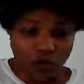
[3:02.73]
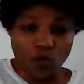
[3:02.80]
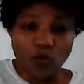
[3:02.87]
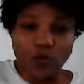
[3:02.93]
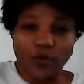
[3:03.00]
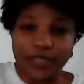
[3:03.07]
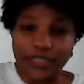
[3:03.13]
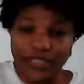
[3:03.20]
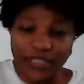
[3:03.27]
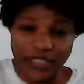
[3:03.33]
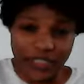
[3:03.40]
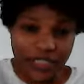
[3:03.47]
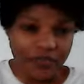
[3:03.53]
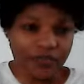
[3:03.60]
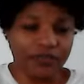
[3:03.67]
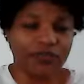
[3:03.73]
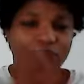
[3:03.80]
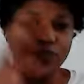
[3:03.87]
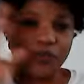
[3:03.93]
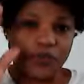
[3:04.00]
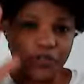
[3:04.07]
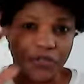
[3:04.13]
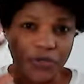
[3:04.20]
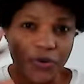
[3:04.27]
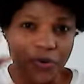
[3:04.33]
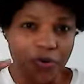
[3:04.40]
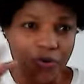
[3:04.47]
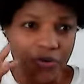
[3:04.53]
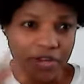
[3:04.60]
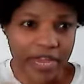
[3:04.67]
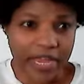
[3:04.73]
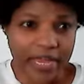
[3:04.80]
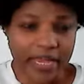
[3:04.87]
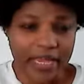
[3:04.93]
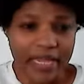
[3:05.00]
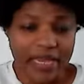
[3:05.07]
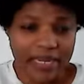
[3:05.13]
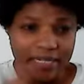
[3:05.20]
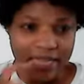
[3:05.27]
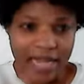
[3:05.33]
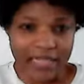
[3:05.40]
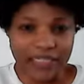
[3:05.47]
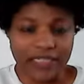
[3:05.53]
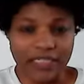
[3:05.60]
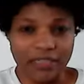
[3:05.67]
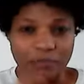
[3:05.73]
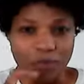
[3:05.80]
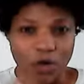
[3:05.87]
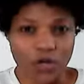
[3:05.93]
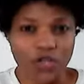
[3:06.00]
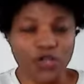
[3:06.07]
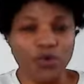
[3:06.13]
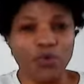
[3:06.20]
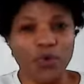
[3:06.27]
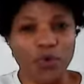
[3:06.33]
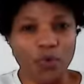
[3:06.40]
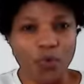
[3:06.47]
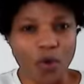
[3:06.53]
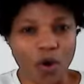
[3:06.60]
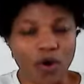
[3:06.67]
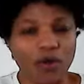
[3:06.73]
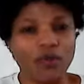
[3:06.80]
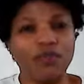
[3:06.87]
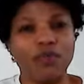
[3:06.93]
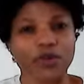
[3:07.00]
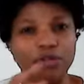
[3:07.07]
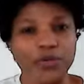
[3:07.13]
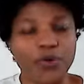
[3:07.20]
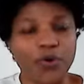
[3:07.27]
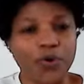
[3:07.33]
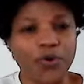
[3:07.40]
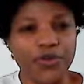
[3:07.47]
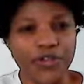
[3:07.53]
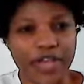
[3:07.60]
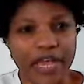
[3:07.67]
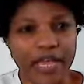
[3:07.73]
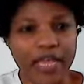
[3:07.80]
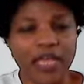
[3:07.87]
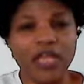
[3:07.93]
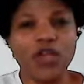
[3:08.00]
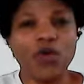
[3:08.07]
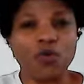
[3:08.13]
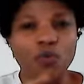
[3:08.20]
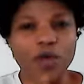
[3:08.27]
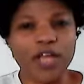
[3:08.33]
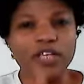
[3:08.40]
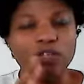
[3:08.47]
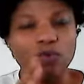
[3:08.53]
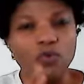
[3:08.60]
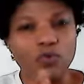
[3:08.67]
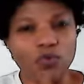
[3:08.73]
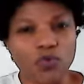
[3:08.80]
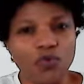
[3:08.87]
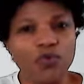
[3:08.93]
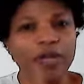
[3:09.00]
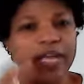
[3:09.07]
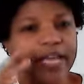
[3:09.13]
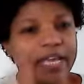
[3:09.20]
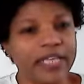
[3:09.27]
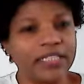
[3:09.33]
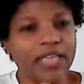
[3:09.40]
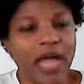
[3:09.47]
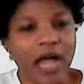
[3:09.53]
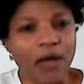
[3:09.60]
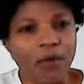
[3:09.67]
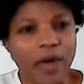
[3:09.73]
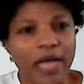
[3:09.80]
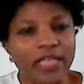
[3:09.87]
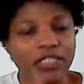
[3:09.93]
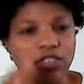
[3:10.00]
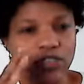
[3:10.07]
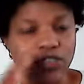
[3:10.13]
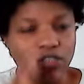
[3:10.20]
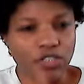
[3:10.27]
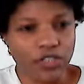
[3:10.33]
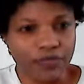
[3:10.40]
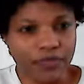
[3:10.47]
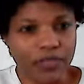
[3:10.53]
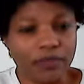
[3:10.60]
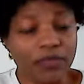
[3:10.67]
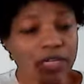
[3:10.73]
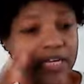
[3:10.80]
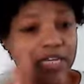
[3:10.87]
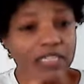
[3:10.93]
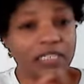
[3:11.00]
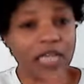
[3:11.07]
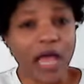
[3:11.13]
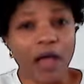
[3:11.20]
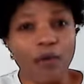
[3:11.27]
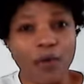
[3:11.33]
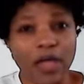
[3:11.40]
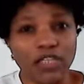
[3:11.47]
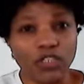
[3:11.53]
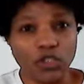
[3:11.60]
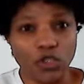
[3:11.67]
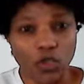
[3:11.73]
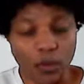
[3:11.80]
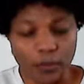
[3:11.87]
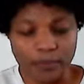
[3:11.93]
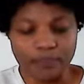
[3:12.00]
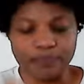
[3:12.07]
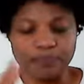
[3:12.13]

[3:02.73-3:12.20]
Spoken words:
you will receive for the whole year. That is the money you will work for the whole year when you do 8 hours shift, 8 hours job,